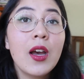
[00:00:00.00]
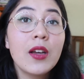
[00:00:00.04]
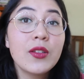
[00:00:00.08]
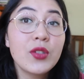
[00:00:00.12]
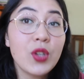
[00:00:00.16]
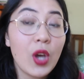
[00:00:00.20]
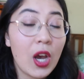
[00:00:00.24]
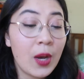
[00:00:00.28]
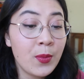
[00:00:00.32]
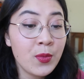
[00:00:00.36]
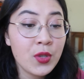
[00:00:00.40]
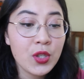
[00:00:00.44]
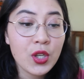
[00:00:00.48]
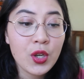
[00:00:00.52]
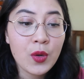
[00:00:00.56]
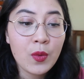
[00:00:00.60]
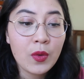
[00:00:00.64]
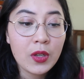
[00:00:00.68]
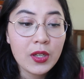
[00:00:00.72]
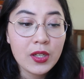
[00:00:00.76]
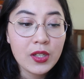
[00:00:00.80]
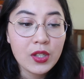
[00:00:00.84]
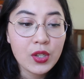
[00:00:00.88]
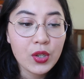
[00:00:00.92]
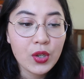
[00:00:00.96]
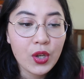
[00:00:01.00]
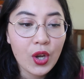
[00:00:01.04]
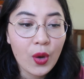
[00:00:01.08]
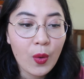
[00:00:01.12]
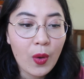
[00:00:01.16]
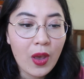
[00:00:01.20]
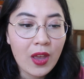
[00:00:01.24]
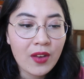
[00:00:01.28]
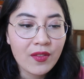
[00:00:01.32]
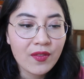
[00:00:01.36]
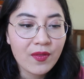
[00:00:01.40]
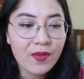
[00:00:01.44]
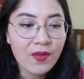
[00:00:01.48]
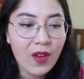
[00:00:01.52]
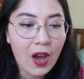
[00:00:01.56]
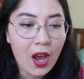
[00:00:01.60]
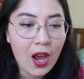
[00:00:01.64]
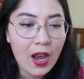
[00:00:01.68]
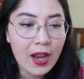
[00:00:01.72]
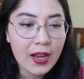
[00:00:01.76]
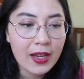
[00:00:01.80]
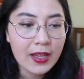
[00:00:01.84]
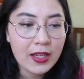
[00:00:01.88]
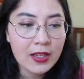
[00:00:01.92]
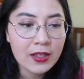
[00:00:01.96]
So I'm just going to go and
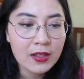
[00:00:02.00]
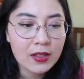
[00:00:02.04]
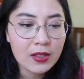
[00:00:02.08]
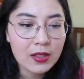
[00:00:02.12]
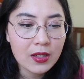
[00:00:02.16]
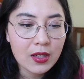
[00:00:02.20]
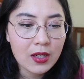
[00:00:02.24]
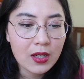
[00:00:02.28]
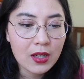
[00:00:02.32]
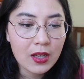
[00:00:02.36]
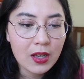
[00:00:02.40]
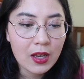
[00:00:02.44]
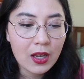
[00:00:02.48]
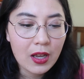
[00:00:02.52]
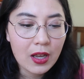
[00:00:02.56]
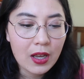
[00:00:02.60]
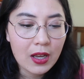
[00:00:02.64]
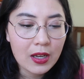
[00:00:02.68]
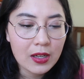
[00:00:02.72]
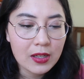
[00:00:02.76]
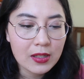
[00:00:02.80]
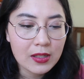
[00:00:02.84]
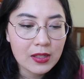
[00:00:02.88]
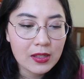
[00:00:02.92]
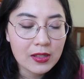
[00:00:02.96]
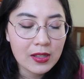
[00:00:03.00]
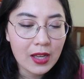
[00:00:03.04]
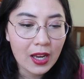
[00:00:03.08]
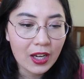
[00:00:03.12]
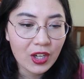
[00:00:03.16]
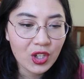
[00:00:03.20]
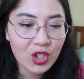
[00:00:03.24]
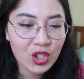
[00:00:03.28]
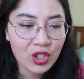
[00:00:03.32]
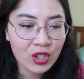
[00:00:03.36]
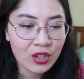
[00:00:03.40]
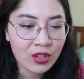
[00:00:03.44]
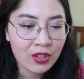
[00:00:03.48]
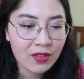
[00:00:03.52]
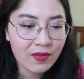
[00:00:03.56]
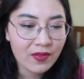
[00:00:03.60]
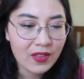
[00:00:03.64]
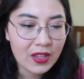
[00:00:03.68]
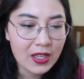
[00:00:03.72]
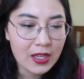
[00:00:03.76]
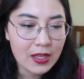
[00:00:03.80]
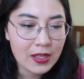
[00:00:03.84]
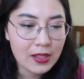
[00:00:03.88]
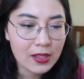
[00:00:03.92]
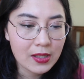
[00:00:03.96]
find a section of
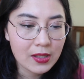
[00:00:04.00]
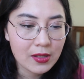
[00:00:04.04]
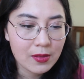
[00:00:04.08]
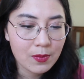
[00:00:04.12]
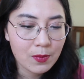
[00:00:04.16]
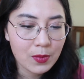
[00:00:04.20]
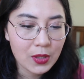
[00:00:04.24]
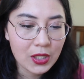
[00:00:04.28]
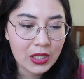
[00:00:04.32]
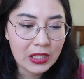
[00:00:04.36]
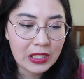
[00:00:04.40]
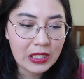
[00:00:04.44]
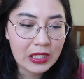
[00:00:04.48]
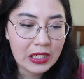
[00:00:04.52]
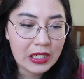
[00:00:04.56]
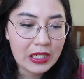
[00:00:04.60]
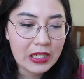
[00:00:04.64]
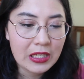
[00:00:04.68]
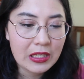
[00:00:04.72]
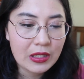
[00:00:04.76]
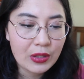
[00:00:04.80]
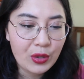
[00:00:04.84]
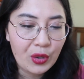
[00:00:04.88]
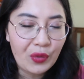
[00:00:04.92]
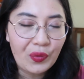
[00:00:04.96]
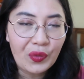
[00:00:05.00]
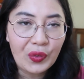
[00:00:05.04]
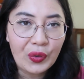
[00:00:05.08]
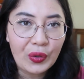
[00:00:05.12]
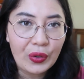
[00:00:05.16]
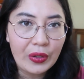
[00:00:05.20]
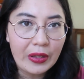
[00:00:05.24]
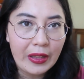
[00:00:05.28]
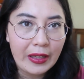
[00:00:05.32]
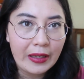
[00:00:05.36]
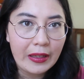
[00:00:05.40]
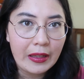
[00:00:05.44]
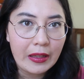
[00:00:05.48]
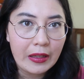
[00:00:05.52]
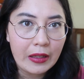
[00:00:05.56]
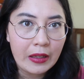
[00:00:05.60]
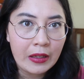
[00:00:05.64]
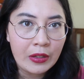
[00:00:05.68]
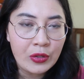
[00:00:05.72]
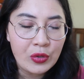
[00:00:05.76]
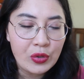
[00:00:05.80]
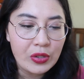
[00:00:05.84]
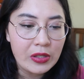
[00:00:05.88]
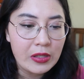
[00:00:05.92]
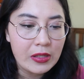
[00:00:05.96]
this, because it is over like
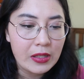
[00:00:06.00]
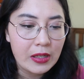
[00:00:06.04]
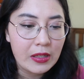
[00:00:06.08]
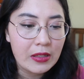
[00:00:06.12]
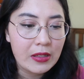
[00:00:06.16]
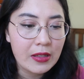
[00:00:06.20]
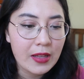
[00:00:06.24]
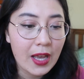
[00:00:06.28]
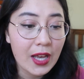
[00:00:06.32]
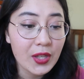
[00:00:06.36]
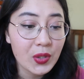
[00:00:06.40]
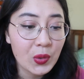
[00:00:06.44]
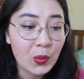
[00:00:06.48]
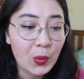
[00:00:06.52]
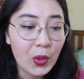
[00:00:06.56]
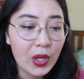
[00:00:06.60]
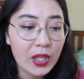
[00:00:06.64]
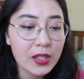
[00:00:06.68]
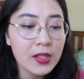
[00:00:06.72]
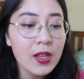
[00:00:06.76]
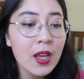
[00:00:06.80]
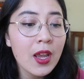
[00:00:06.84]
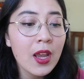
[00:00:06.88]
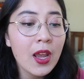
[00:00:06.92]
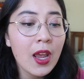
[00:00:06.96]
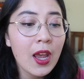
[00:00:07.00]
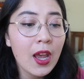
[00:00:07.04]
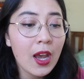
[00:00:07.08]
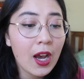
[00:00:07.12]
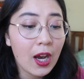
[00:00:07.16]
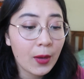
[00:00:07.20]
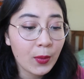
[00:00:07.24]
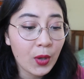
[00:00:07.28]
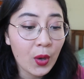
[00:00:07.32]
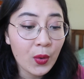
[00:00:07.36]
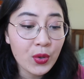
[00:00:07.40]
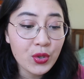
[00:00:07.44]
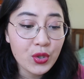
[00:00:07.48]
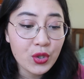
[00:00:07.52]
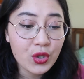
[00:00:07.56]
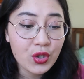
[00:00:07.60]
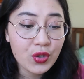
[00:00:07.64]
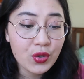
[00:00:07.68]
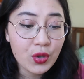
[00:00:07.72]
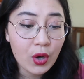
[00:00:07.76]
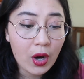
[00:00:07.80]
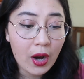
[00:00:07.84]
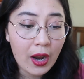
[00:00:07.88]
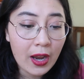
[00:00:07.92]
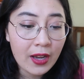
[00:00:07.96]
160,000 words. I'm going to
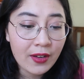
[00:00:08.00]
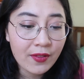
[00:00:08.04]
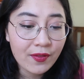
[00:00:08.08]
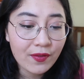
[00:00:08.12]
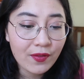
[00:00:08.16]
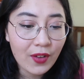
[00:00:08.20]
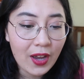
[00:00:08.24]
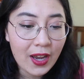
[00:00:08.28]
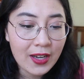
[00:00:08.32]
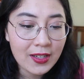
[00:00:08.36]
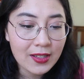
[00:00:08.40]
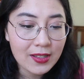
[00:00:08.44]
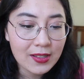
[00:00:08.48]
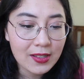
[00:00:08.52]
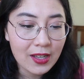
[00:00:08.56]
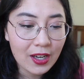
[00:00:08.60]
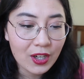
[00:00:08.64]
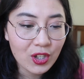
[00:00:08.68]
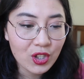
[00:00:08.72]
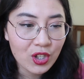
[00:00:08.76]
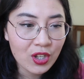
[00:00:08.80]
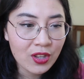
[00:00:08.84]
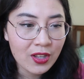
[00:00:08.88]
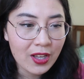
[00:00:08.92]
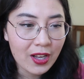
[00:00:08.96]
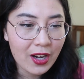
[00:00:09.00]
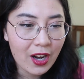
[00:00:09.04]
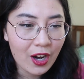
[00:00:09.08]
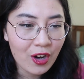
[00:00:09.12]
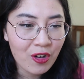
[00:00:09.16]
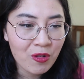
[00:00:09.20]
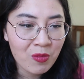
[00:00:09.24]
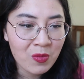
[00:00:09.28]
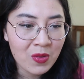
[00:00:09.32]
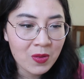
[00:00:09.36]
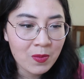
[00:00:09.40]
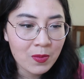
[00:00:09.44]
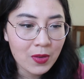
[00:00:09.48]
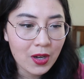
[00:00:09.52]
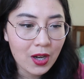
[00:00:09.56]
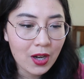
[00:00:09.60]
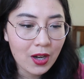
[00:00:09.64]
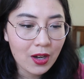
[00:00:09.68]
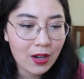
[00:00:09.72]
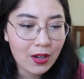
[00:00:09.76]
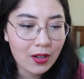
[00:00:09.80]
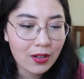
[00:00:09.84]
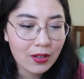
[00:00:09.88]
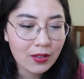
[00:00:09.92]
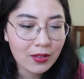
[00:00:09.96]
try and find a section that I
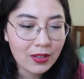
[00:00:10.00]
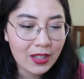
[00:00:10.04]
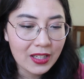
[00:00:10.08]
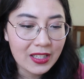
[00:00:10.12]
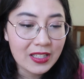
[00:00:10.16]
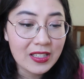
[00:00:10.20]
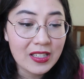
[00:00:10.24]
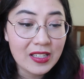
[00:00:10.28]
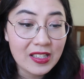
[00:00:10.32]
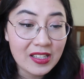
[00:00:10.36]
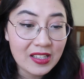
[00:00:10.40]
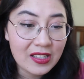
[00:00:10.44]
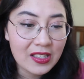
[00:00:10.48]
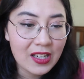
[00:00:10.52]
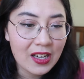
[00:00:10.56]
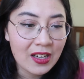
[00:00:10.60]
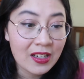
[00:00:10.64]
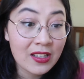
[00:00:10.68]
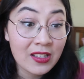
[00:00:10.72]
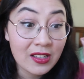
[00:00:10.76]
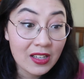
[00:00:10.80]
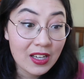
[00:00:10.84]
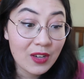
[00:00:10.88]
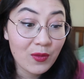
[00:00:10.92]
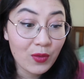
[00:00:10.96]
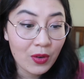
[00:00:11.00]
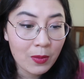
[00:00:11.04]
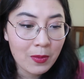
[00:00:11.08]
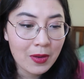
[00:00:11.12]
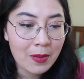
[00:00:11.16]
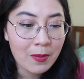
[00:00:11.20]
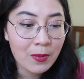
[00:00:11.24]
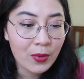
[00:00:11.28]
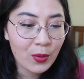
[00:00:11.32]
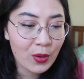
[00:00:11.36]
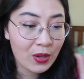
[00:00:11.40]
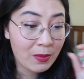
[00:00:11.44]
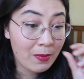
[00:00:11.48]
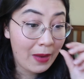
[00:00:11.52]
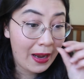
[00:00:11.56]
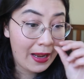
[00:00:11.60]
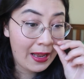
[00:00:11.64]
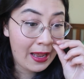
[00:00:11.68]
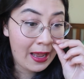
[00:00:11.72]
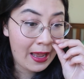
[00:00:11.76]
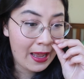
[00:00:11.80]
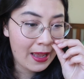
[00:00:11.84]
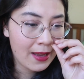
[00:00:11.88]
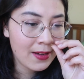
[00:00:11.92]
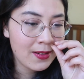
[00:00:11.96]
remember, like distinctly remember in my
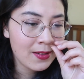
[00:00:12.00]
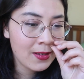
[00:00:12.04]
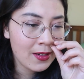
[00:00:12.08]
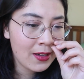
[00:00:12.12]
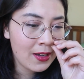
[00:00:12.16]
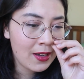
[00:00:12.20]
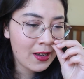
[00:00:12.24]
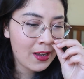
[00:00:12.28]
head.